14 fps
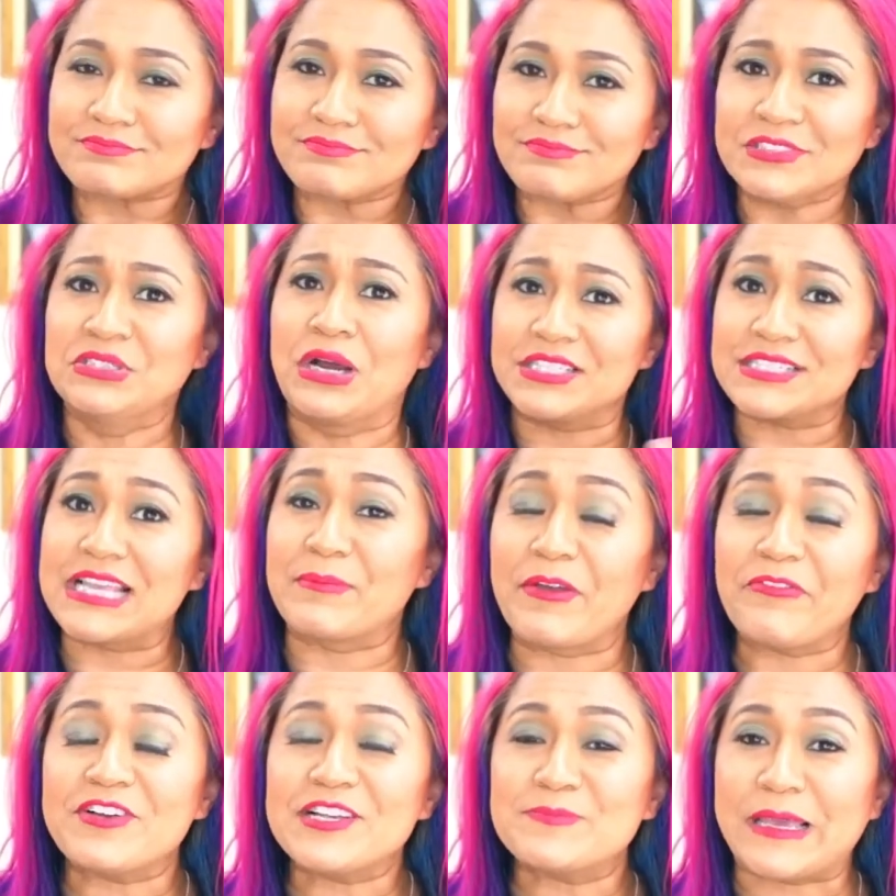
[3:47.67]
you know, I just had my
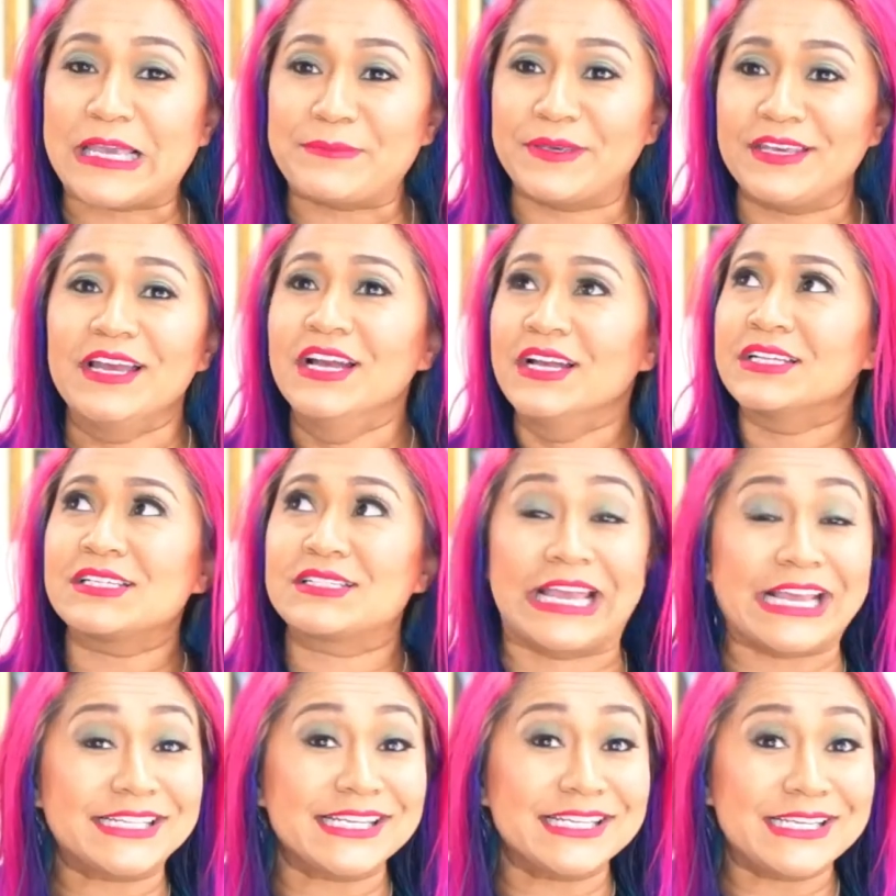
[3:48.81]
first baby, this is
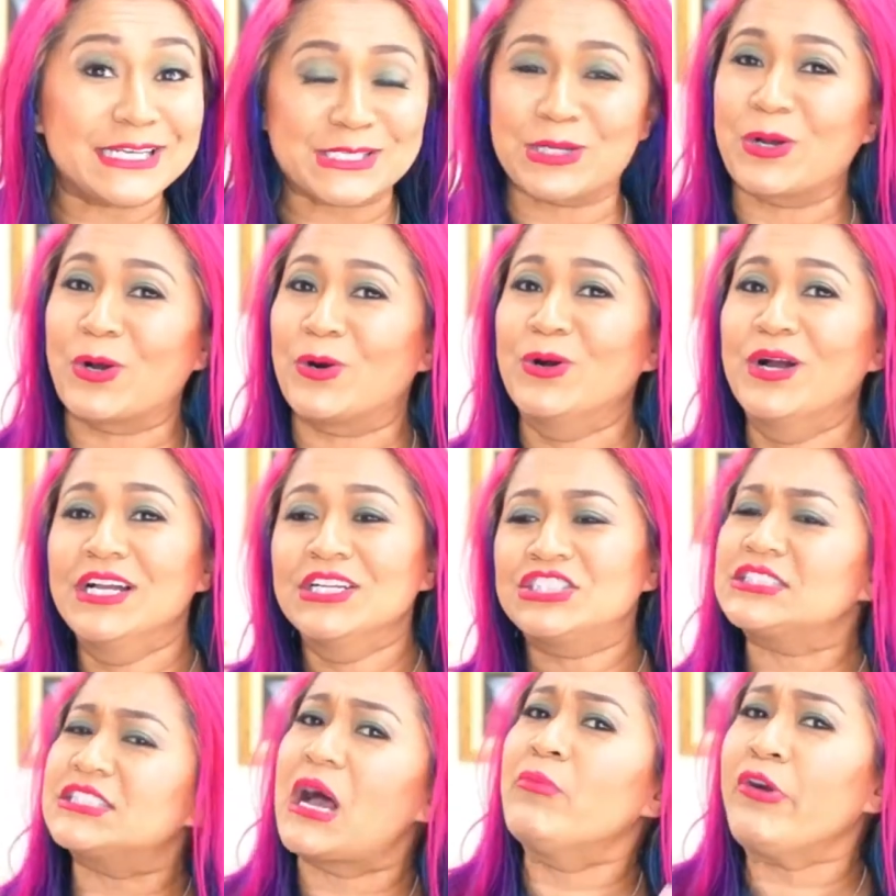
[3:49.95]
18 years ago. She
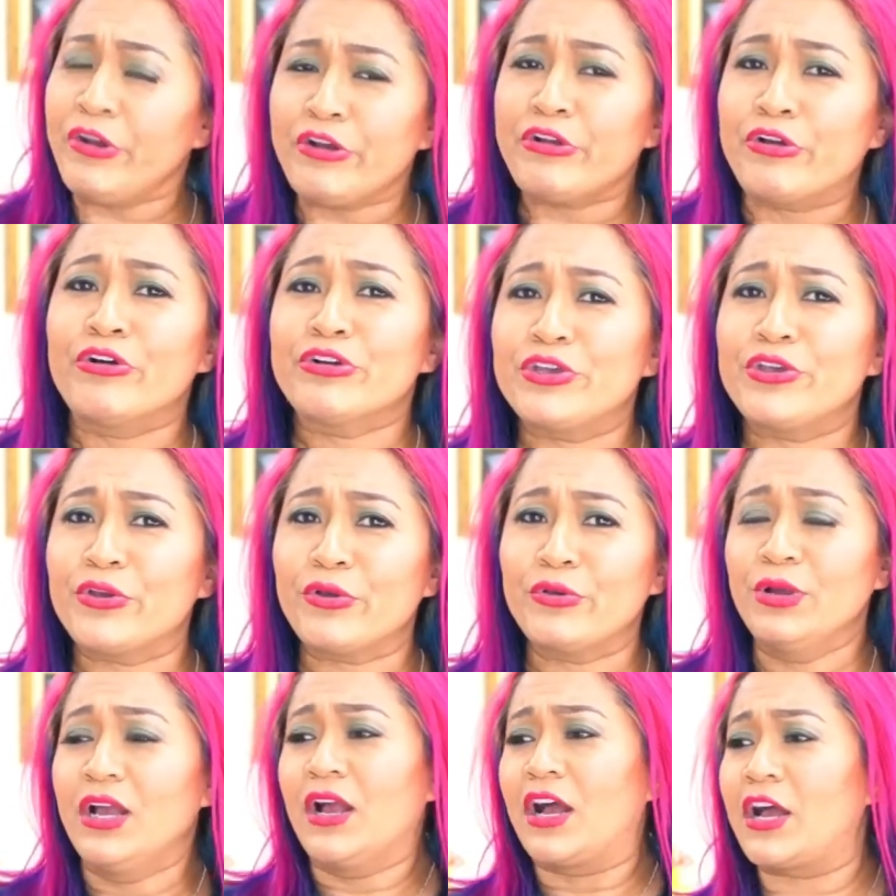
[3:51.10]
said, I'm going to cook you
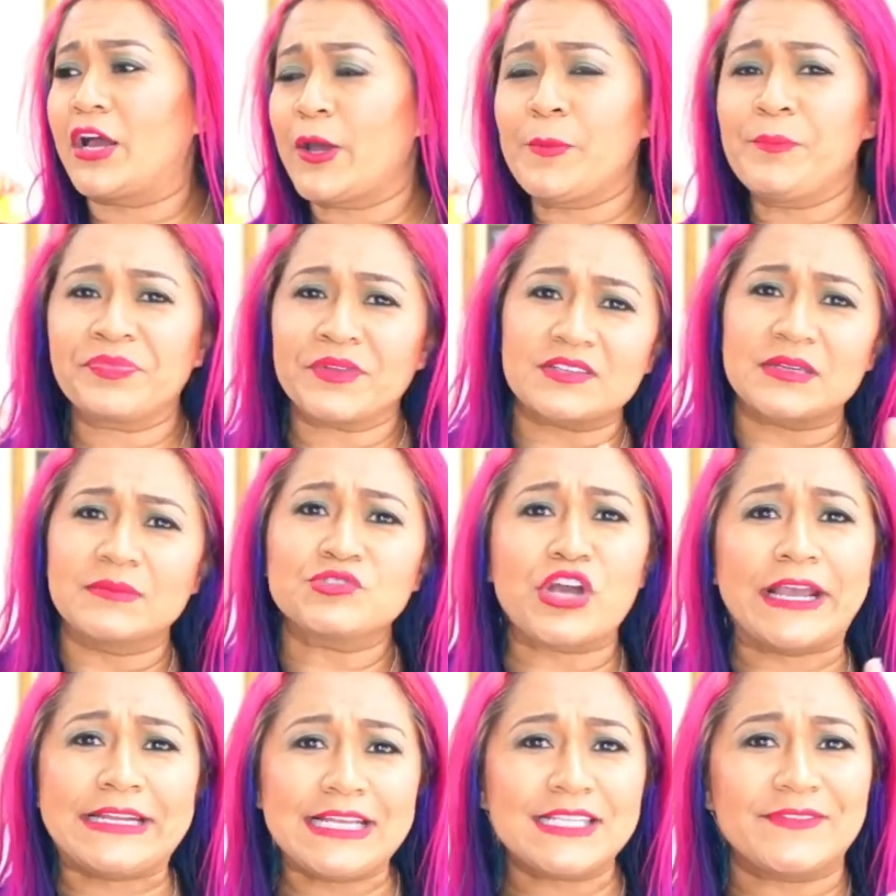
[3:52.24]
some
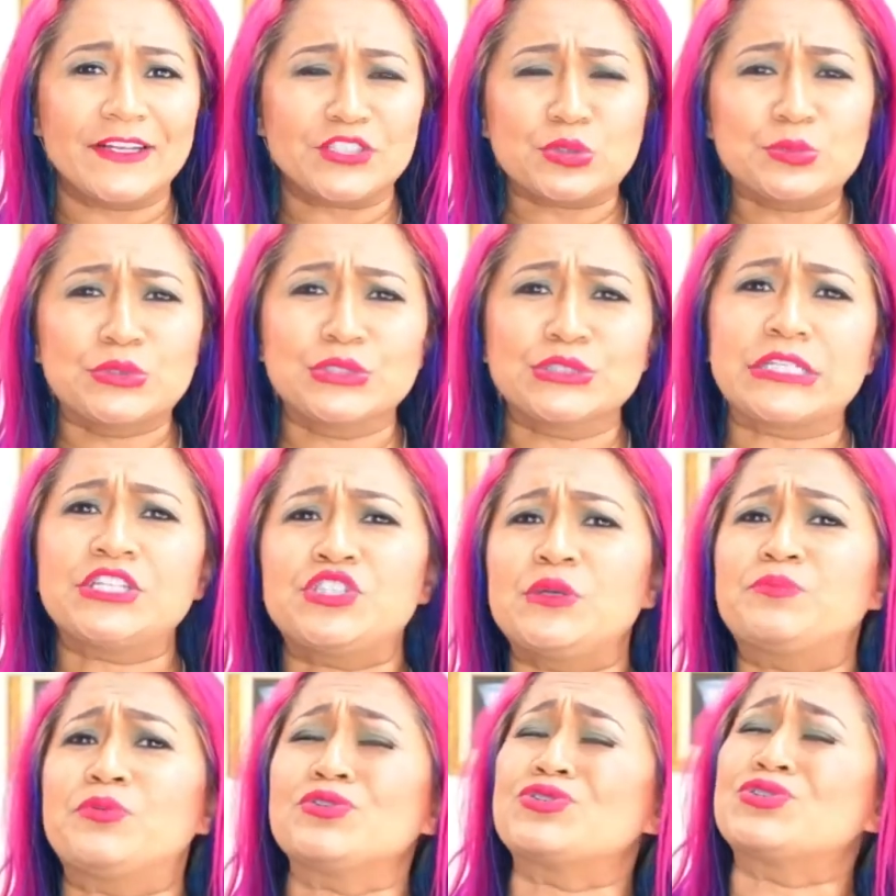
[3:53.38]
Chinese vegetables, and she
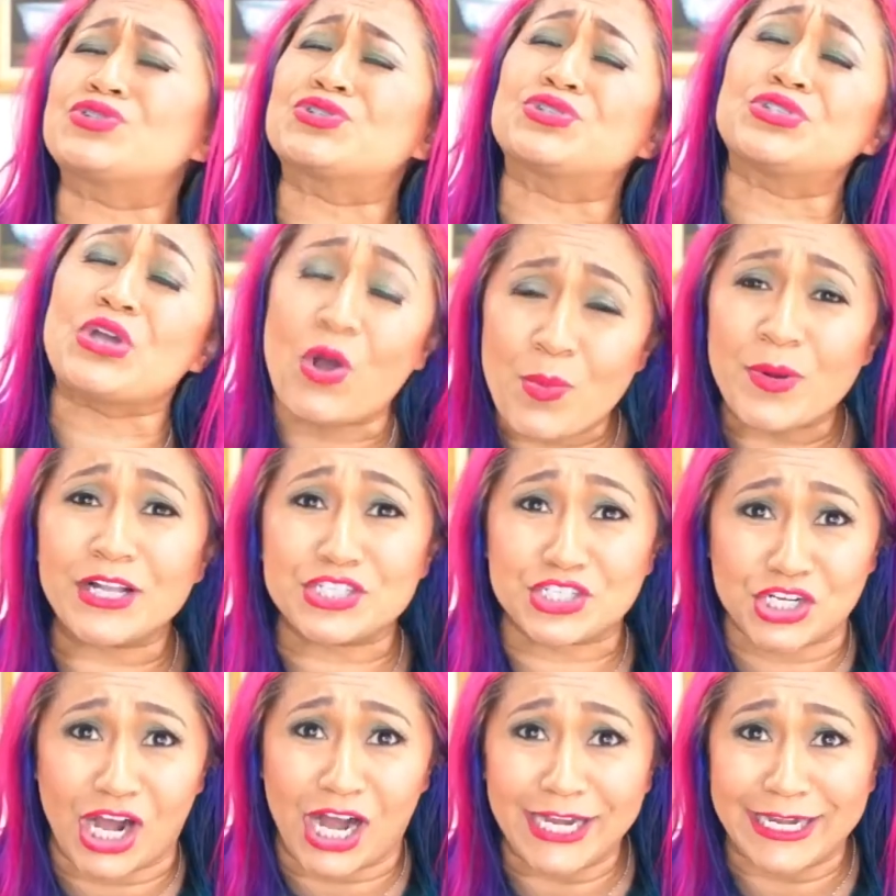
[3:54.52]
put so much
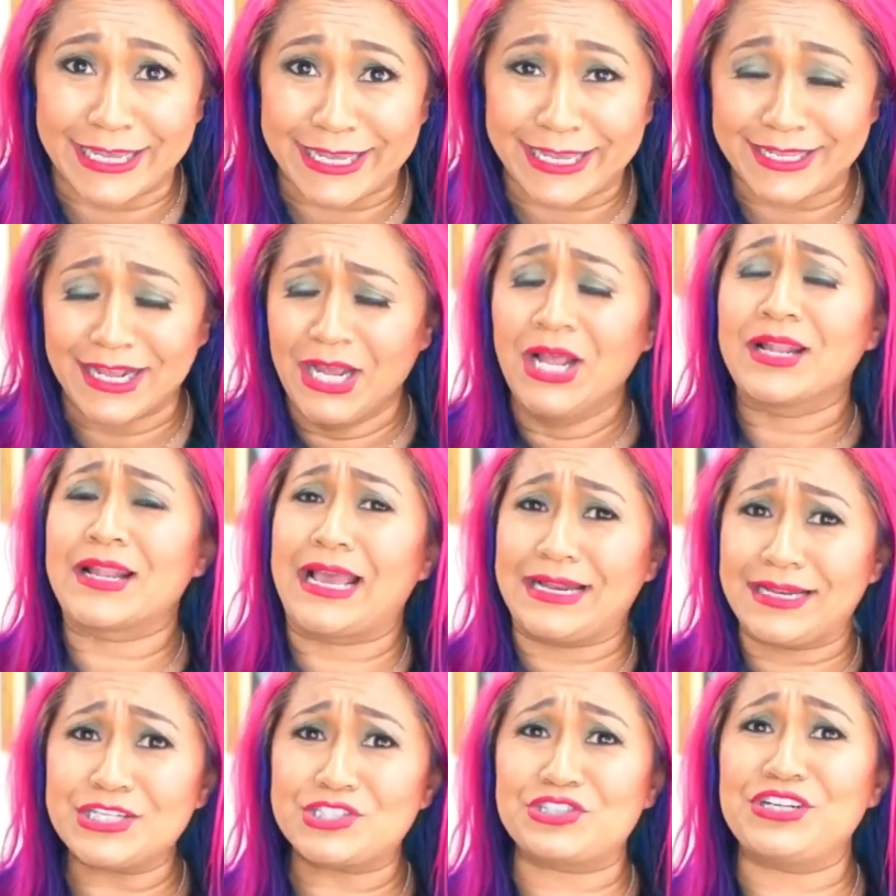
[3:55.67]
garlic, like
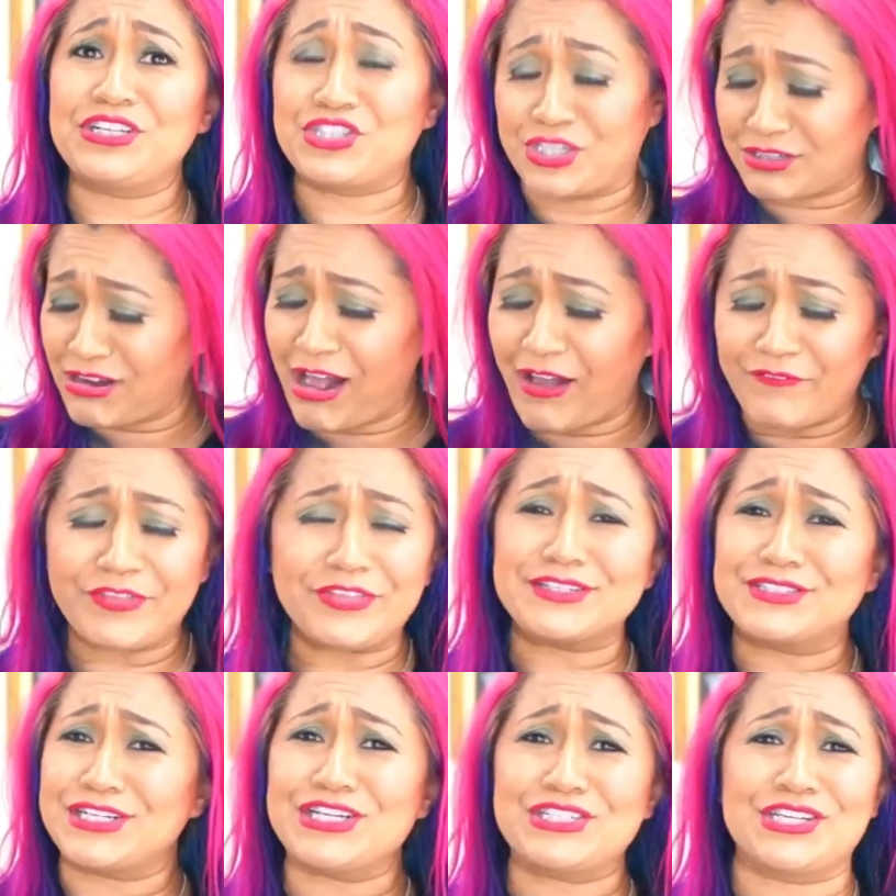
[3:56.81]
literally she covered the
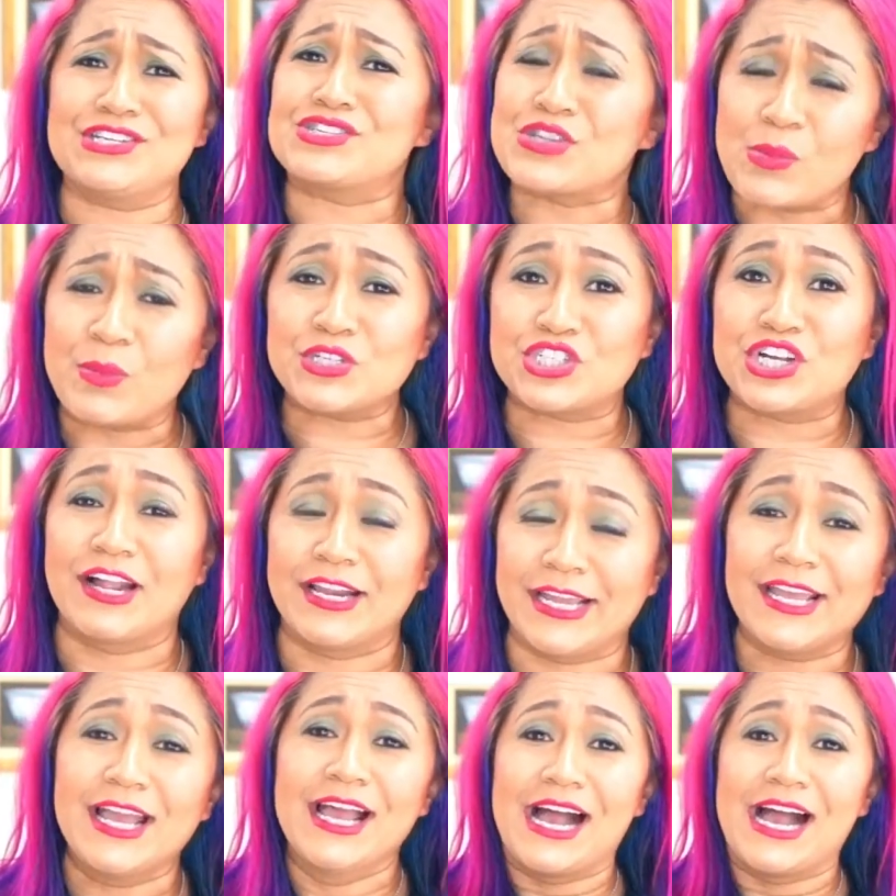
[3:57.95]
dish in so much garlic.